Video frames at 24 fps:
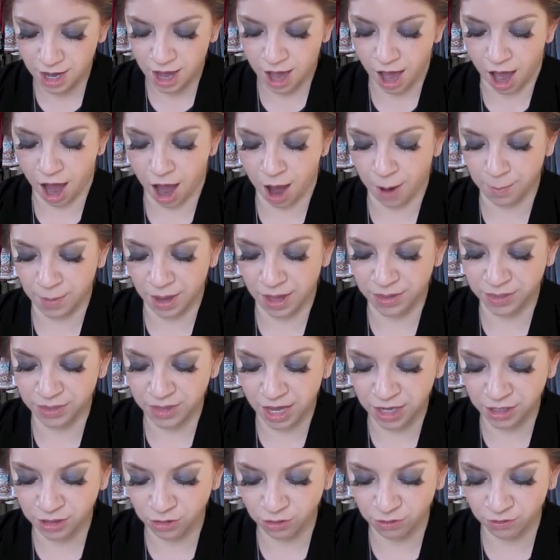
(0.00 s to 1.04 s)
And
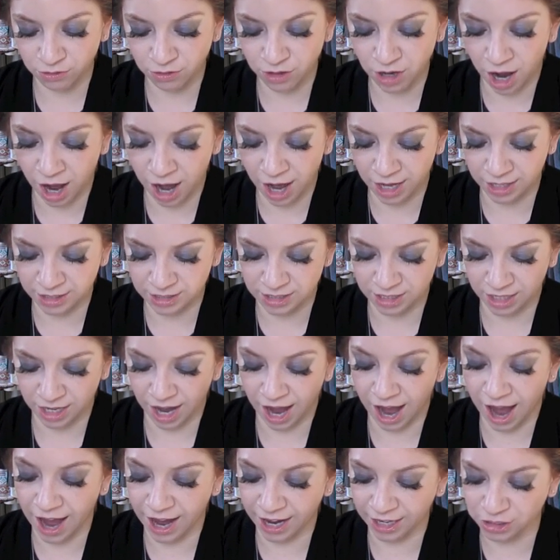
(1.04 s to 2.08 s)
then you've got
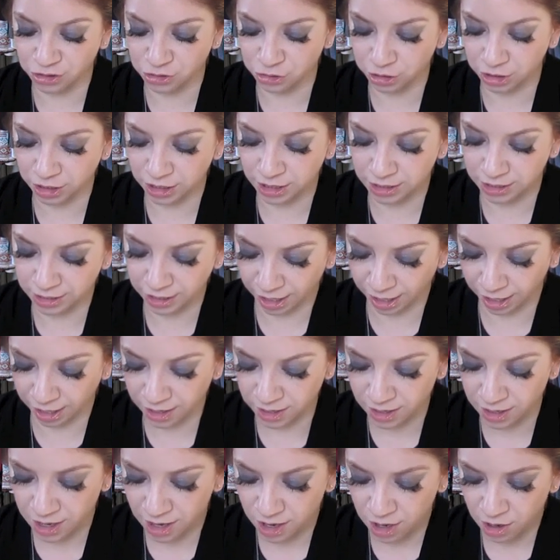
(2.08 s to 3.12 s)

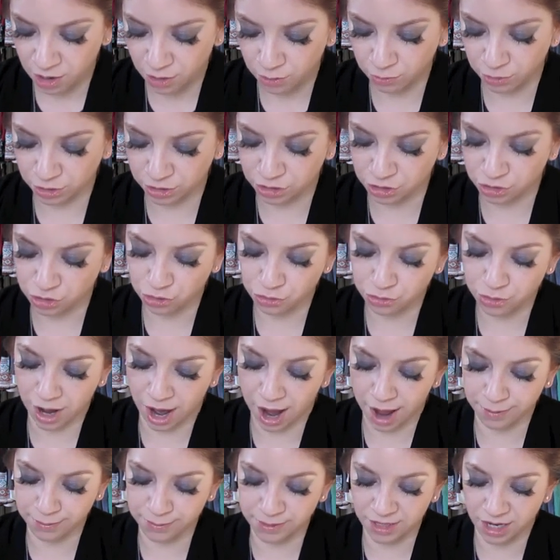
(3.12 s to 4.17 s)
hydroclay, which
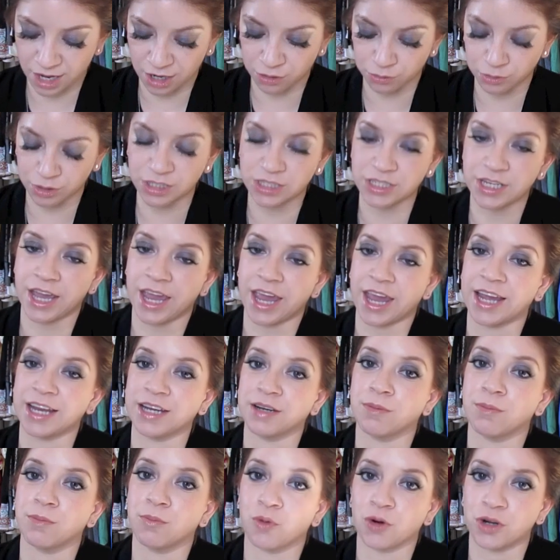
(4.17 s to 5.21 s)
traps and
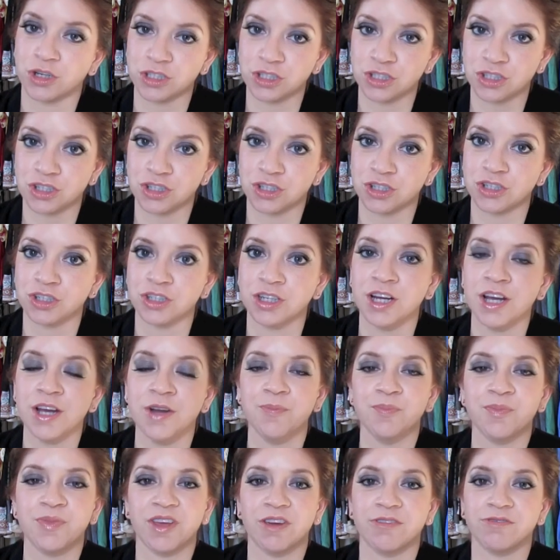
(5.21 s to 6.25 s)
retain moisture.
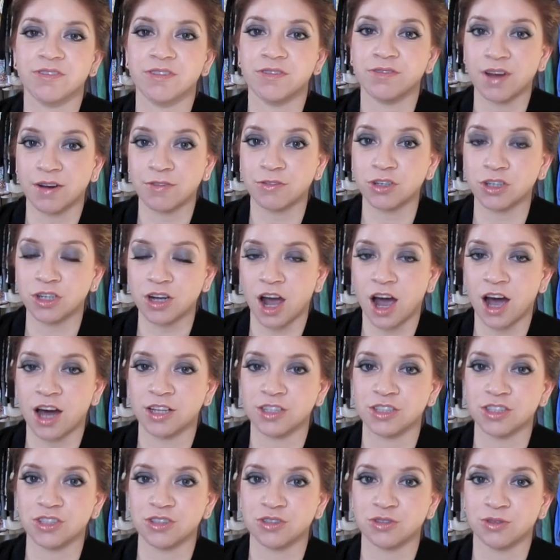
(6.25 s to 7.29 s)
If you've ever
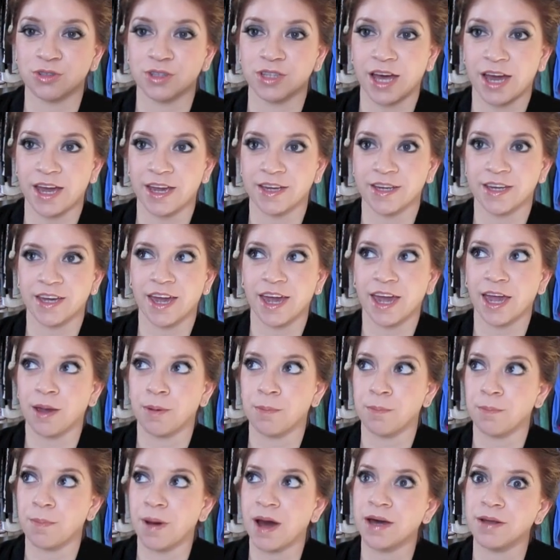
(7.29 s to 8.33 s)
gone to like a
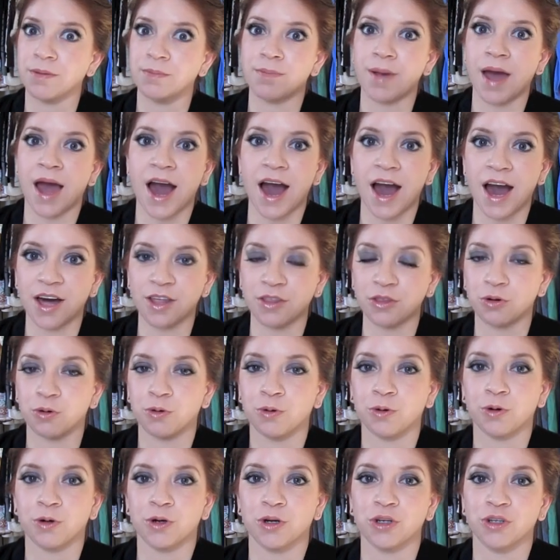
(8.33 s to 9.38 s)
mud bath
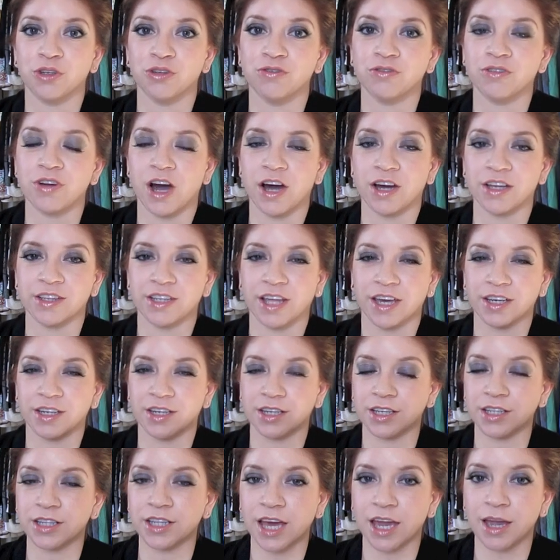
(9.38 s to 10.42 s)
or you've gotten like a
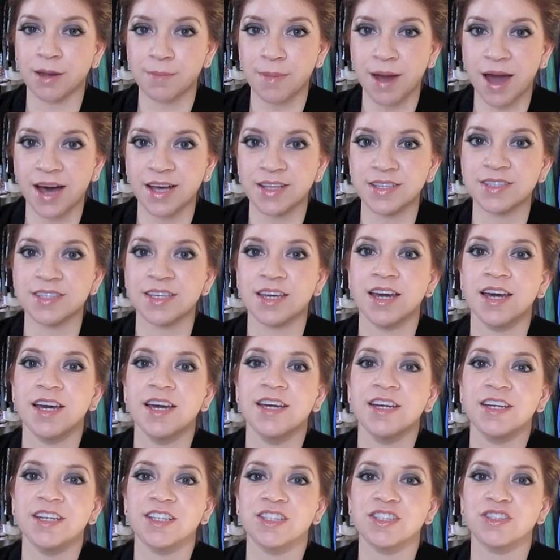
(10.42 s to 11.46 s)
clay mask,
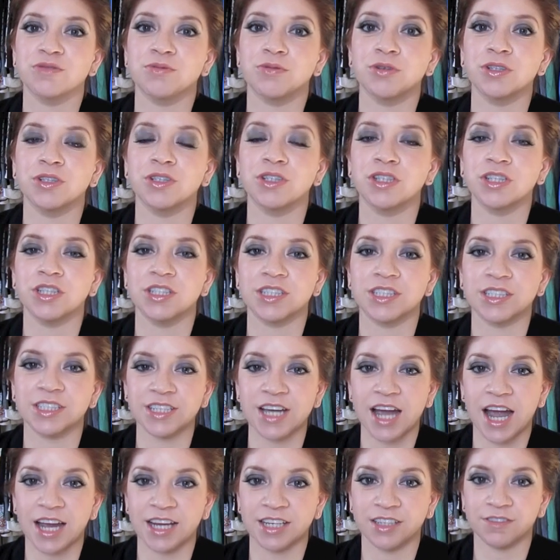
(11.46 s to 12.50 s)
it's really good to
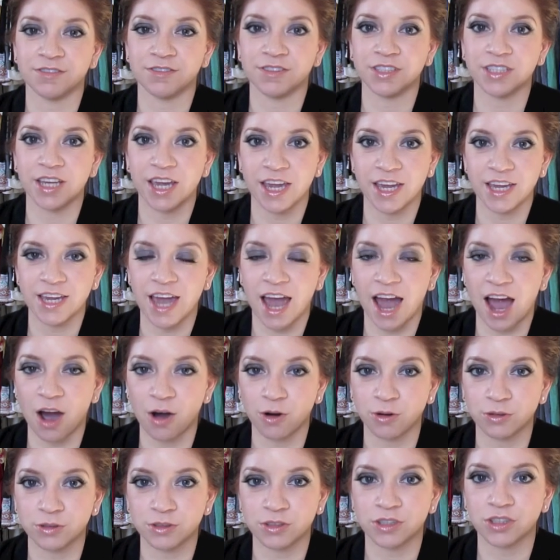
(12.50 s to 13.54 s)
kind of take
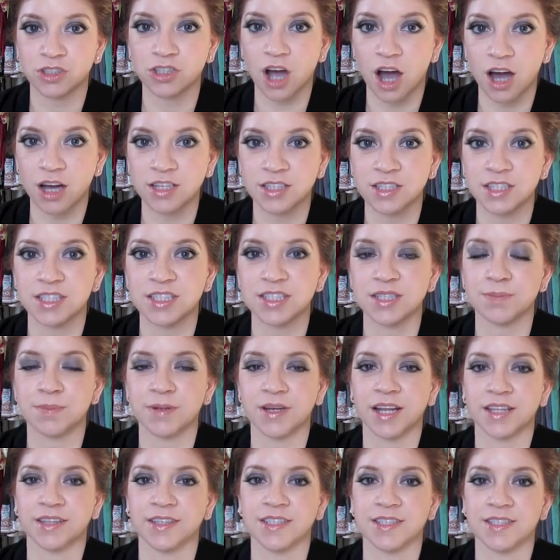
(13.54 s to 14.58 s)
out toxins, but
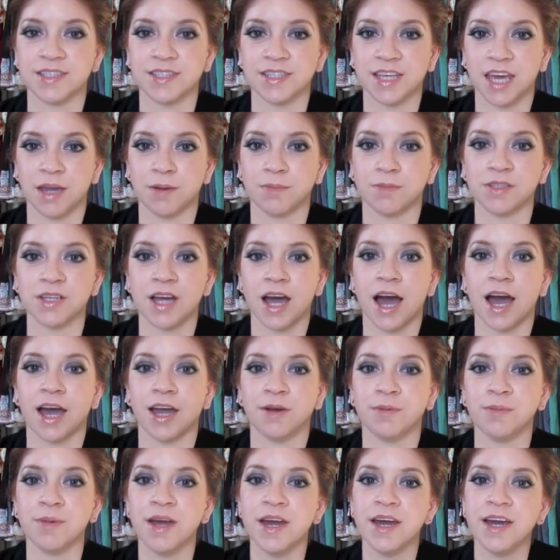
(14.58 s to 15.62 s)
at the same
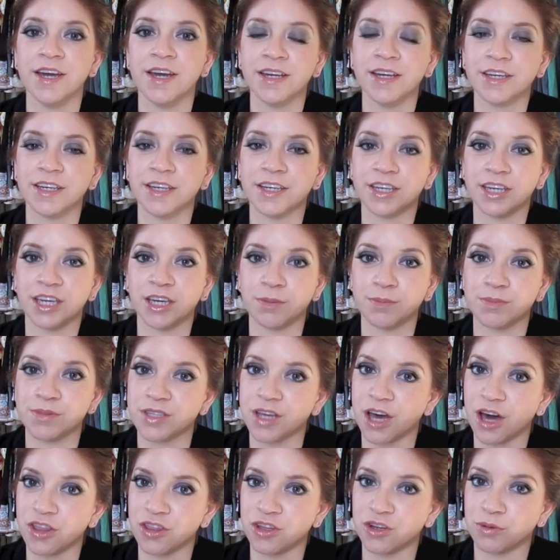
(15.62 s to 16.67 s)
time keeps
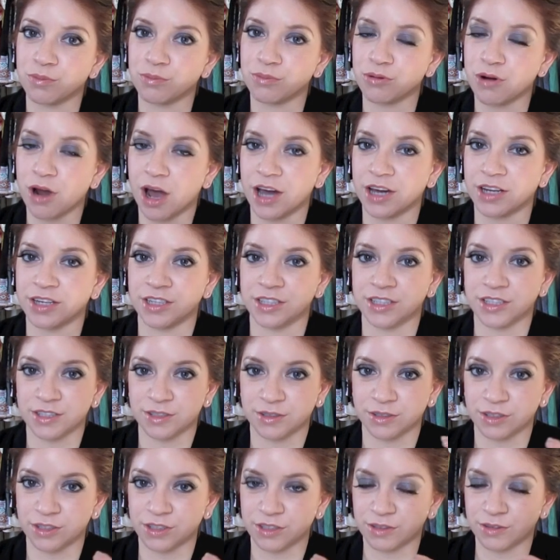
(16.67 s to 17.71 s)
other
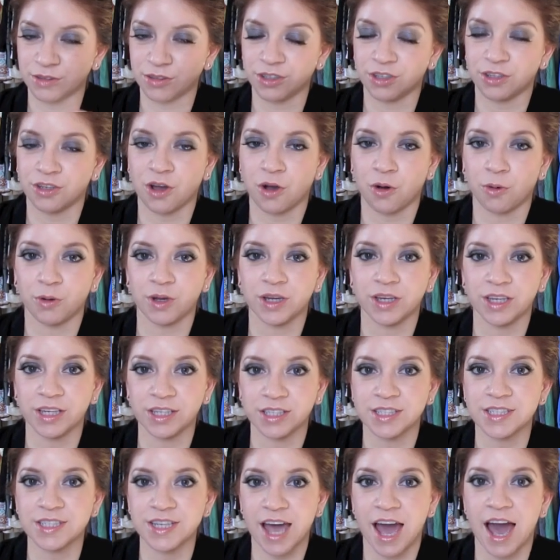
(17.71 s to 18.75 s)
products, you know,
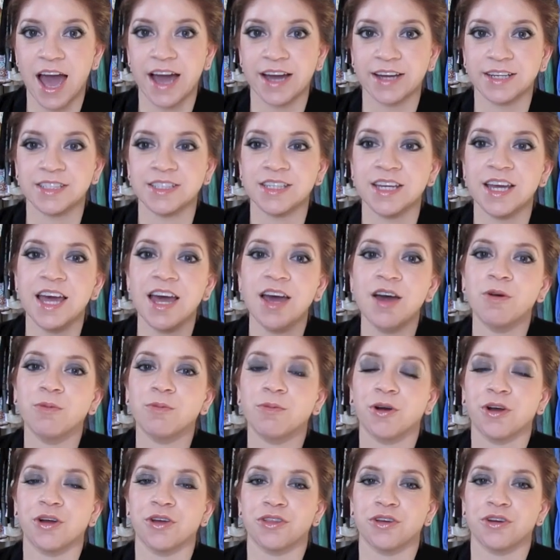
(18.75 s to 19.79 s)
intact
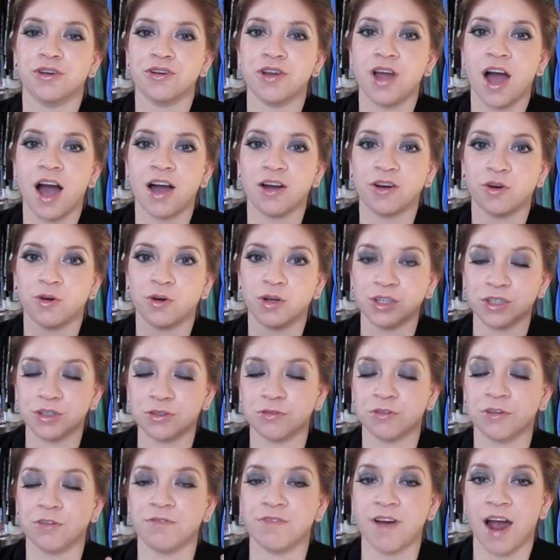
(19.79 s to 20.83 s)
where they're not going
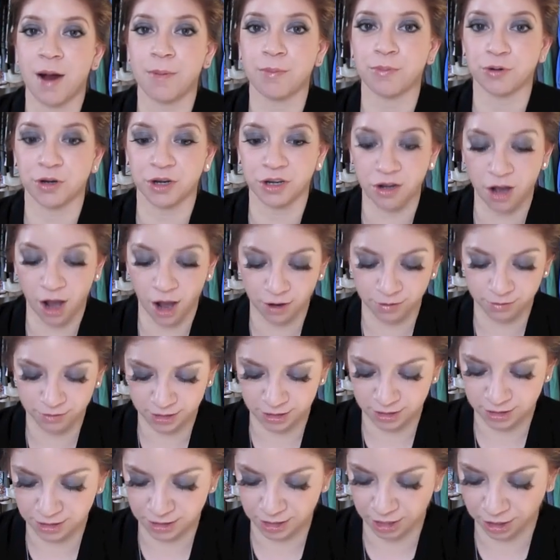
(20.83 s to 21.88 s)
to evaporate off
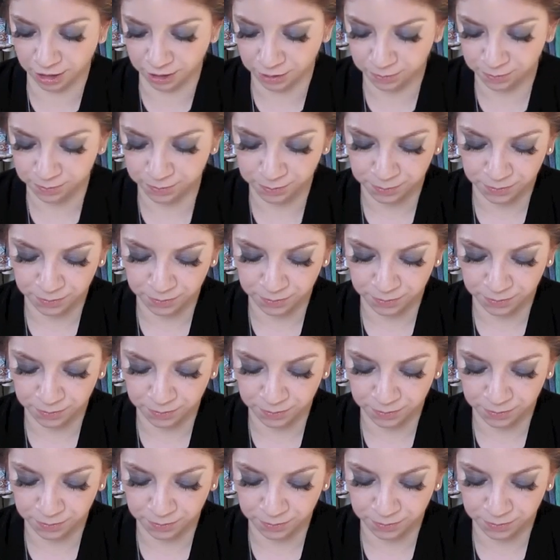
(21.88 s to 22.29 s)
the skin.